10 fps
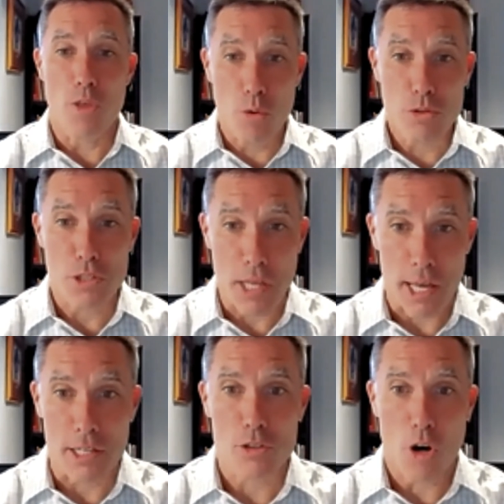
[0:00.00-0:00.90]
those
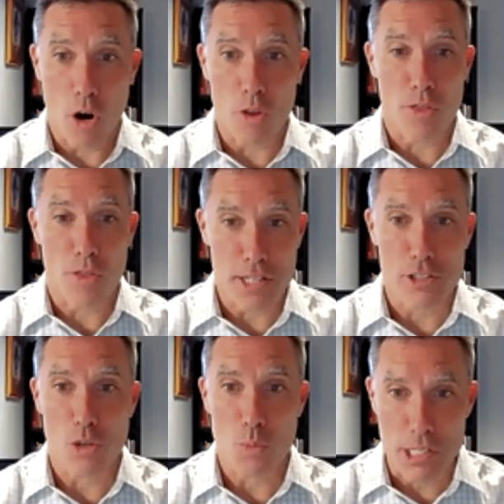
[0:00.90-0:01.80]
things are the
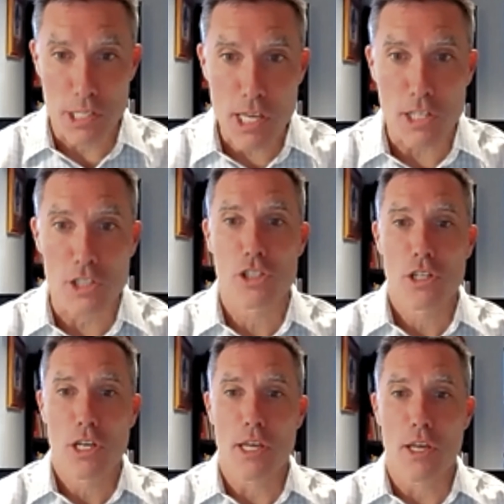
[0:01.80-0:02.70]
things that we
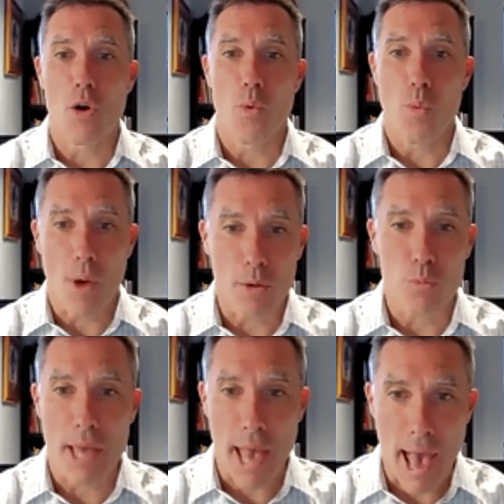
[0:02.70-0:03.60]
teach,
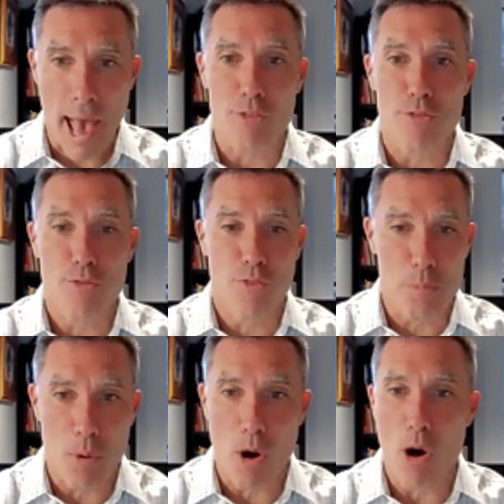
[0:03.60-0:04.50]
when we have
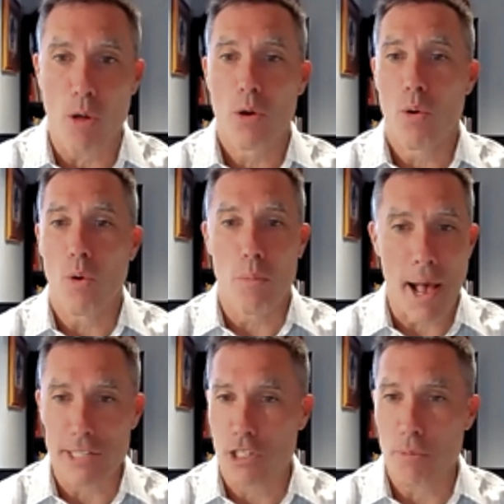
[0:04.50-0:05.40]
football or
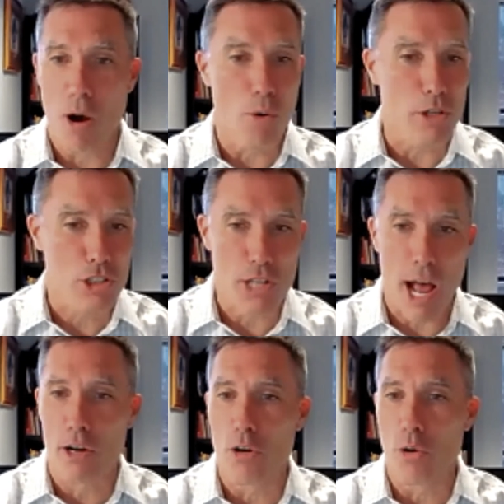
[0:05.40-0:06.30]
basketball or
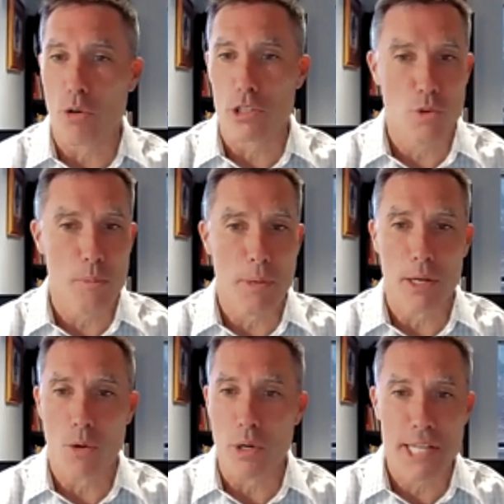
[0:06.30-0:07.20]
soccer or
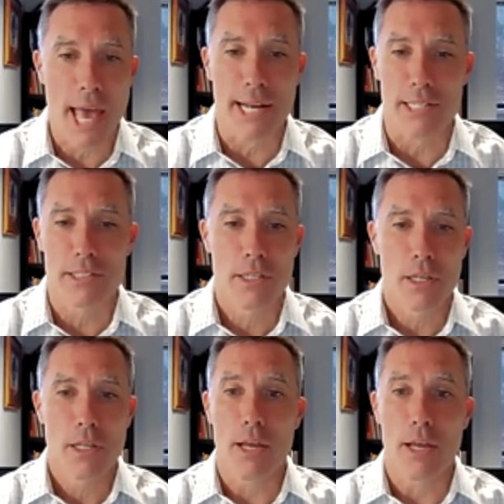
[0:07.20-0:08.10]
swimming or tennis.
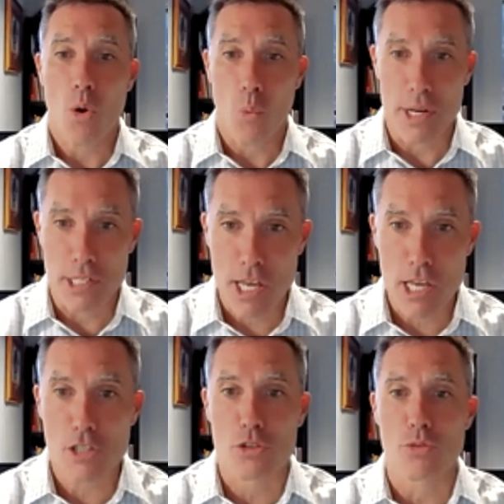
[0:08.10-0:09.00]
Like, we
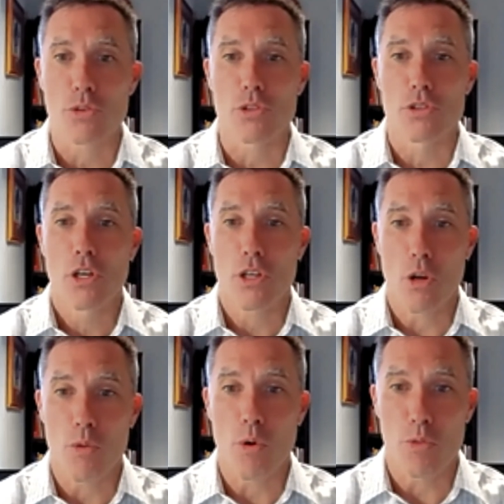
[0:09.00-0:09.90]
teach students,
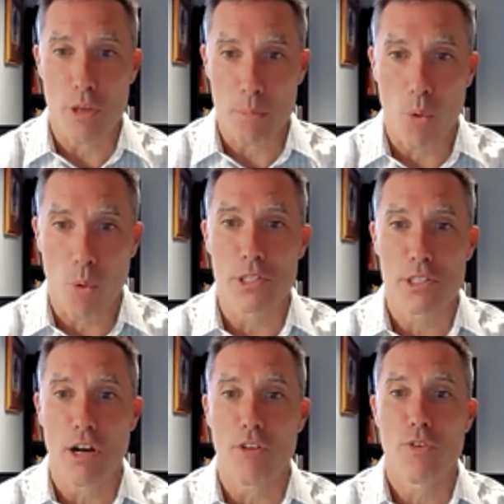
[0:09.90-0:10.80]
the
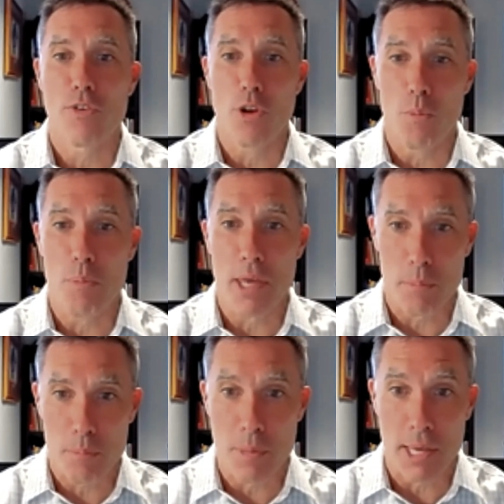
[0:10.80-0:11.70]
importance of,
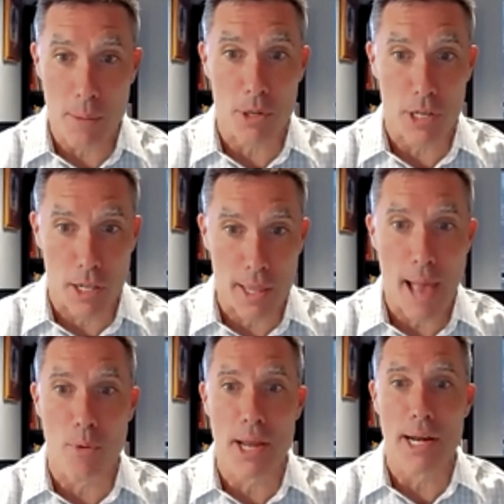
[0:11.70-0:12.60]
being able to
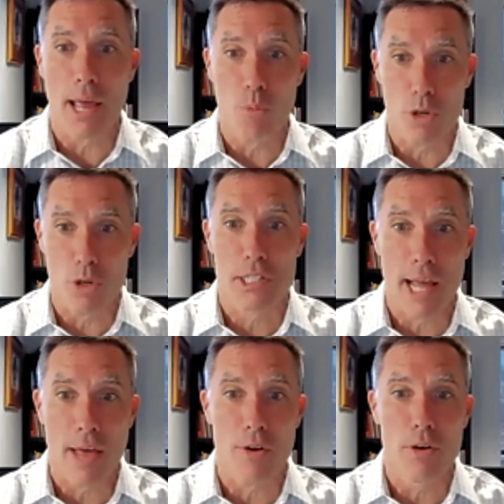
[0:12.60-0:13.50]
collaborate and work
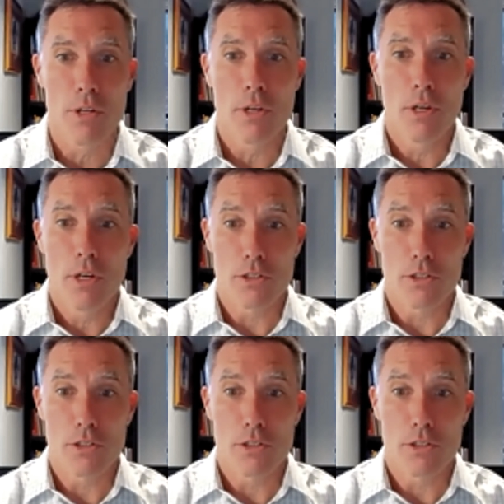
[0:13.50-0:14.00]
together